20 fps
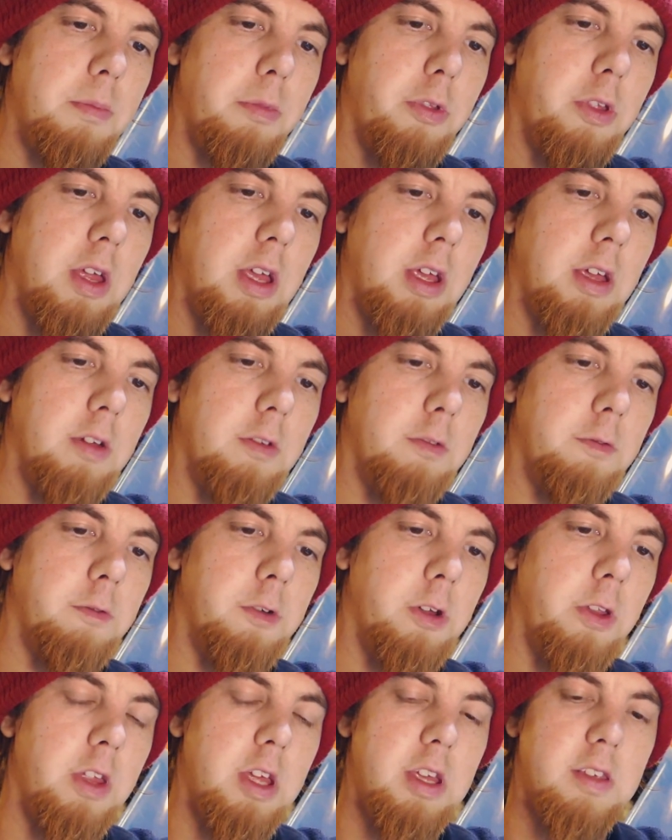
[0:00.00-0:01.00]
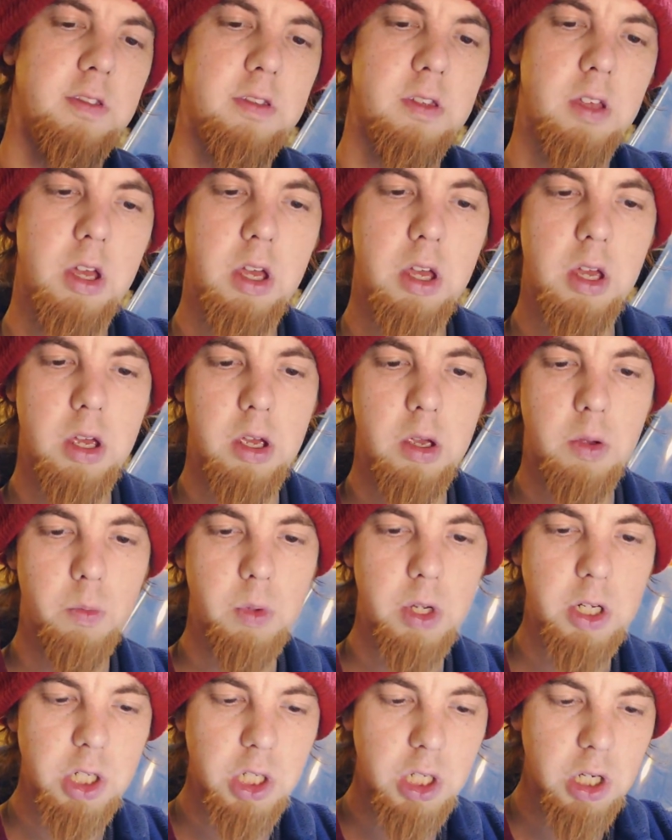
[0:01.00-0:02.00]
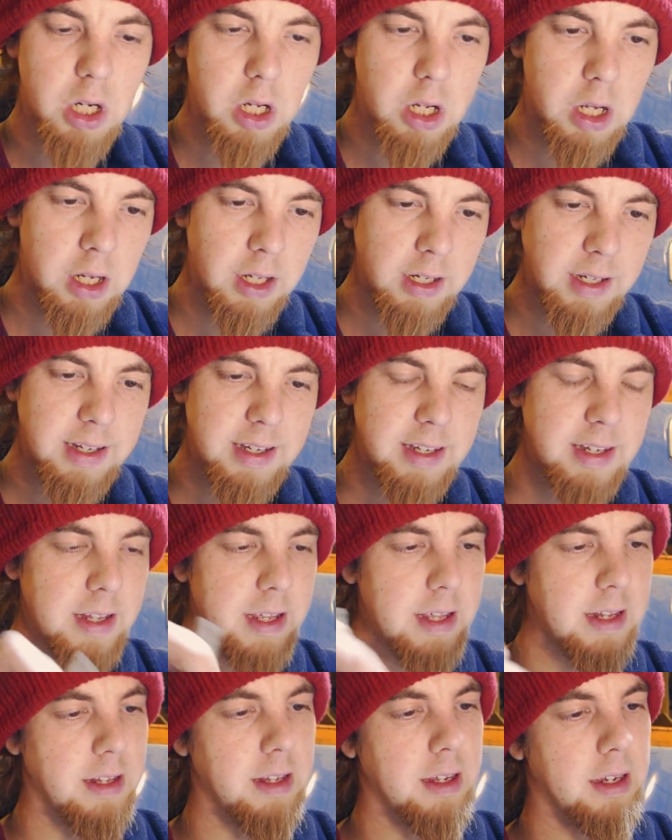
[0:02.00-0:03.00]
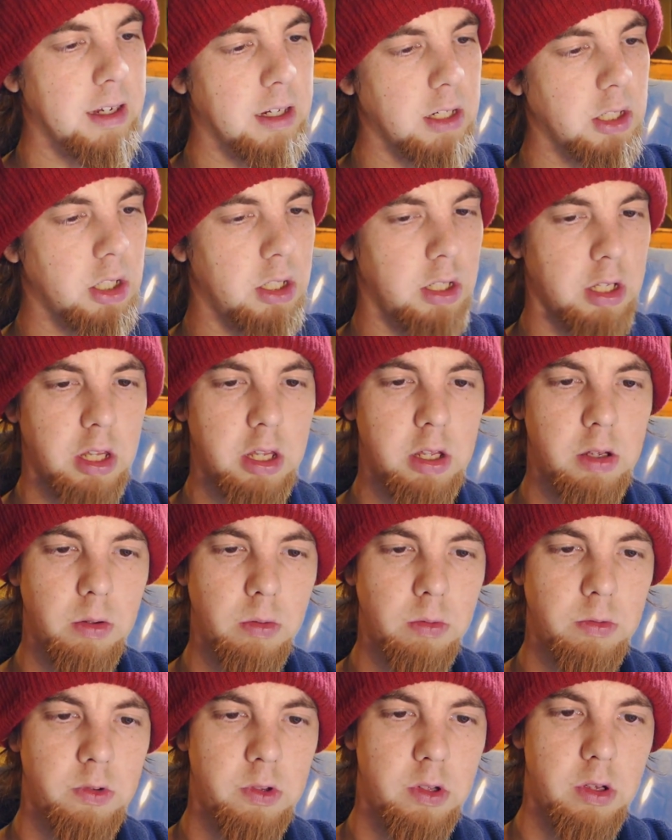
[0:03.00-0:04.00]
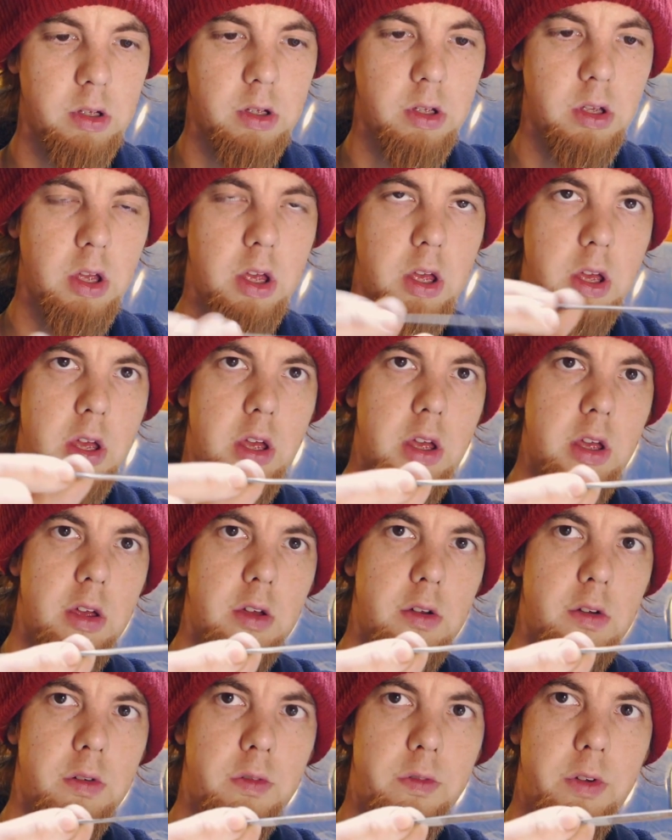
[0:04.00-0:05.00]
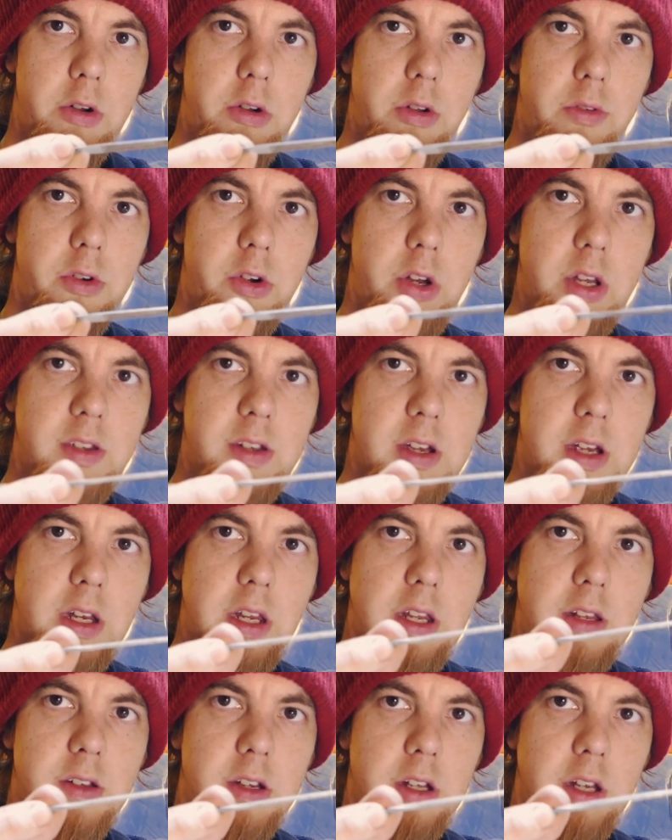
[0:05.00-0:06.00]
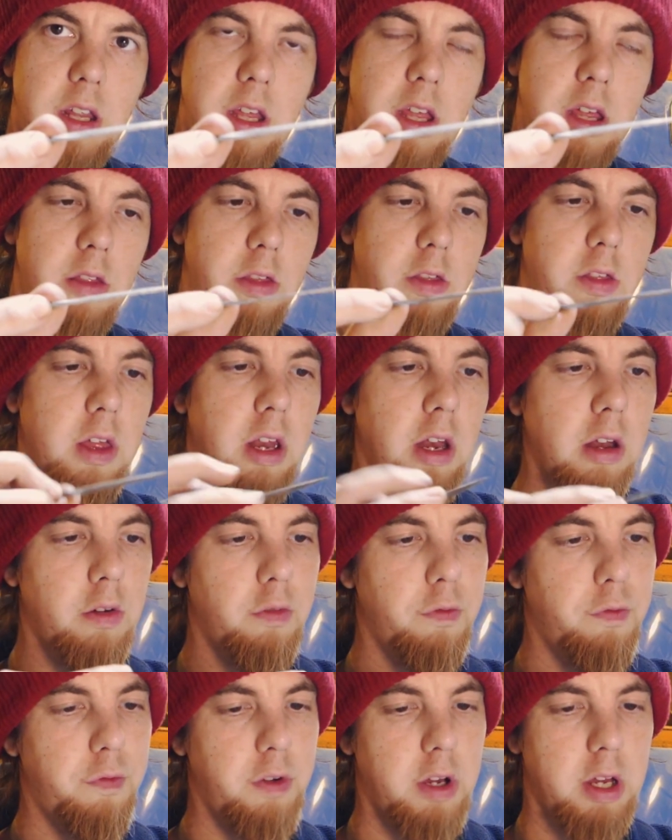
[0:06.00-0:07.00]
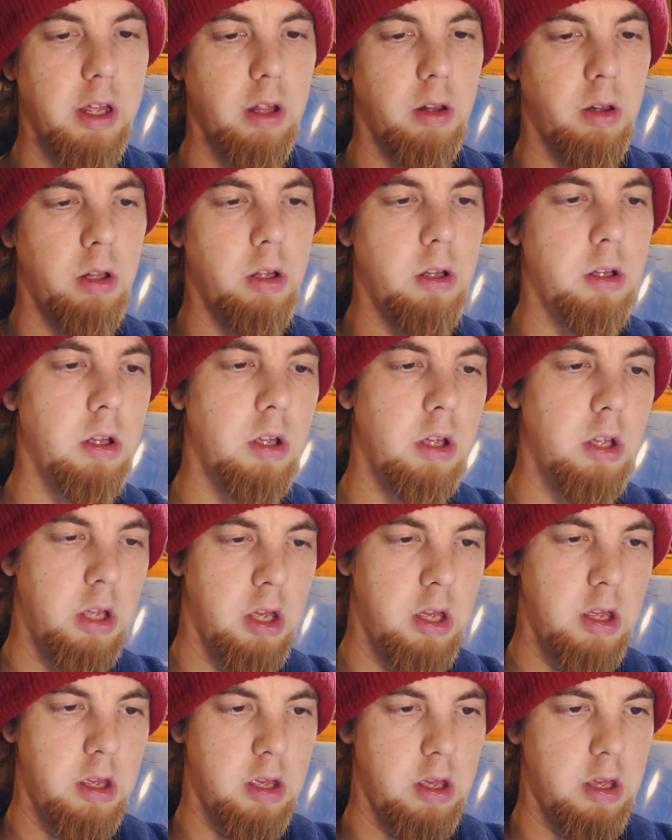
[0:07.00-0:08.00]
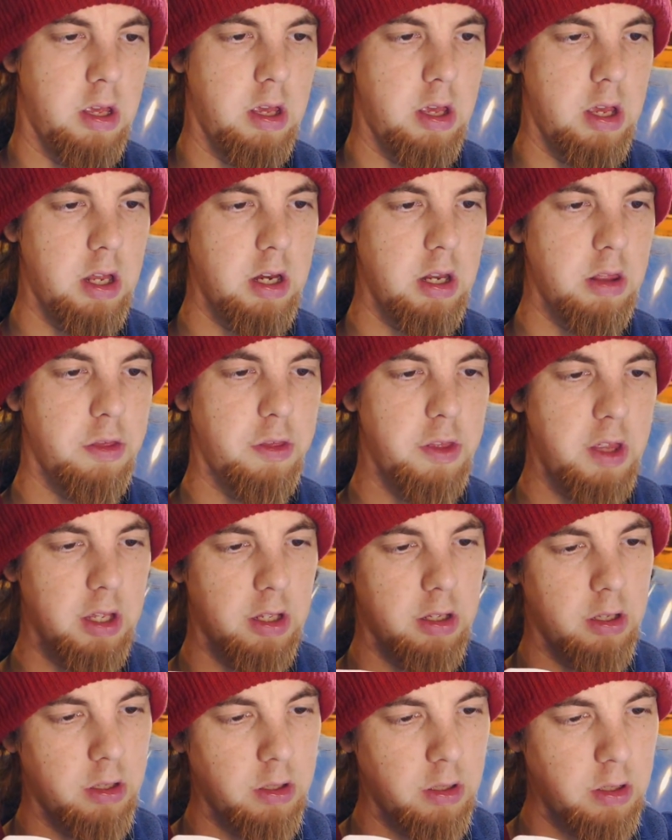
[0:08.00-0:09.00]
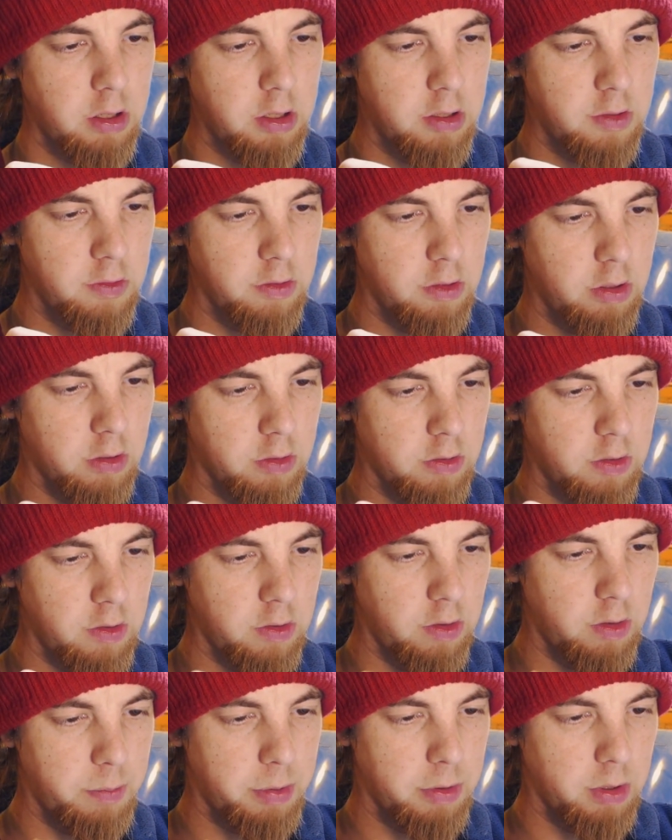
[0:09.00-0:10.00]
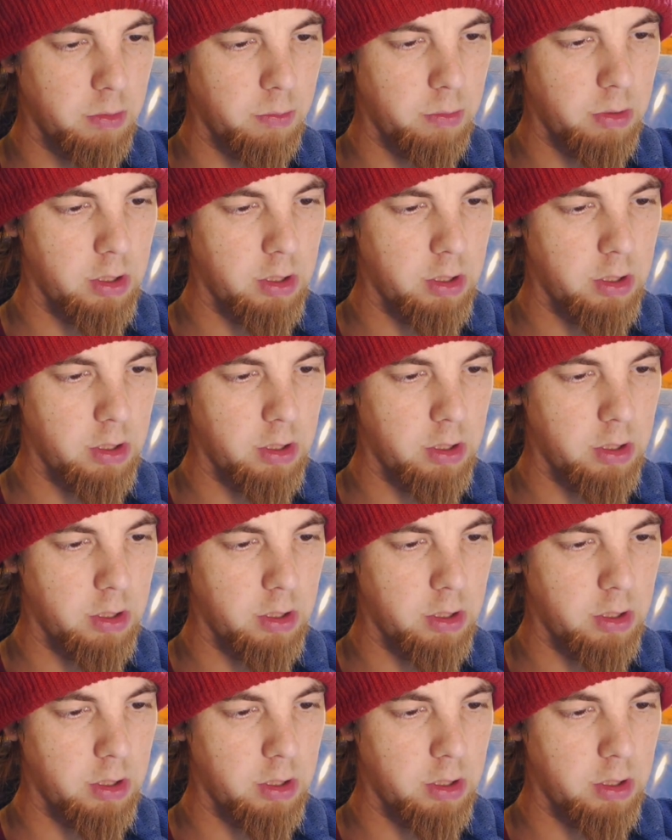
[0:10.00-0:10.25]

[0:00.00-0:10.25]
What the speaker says: thing for this, which I did actually use a very, very tiny, tiny thin file. Any thicker, you'd distort it to the point where